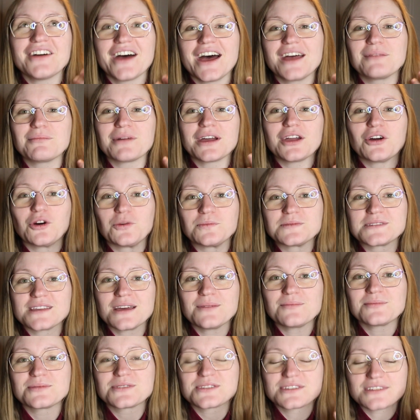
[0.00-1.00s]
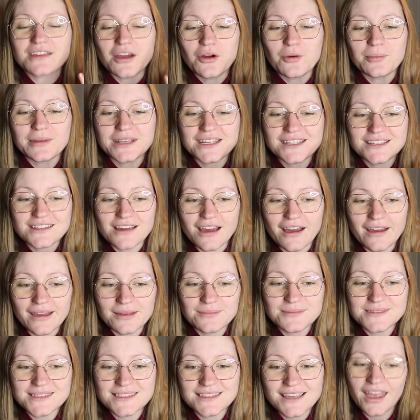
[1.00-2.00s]
had my hopes up so many
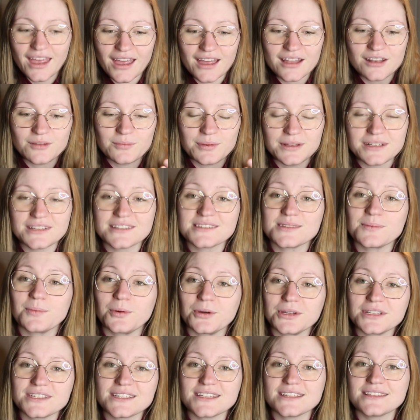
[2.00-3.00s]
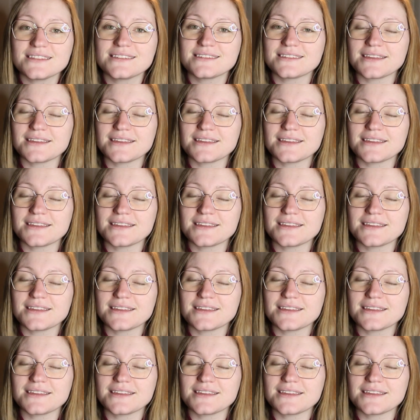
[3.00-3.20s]
times and been disappointed.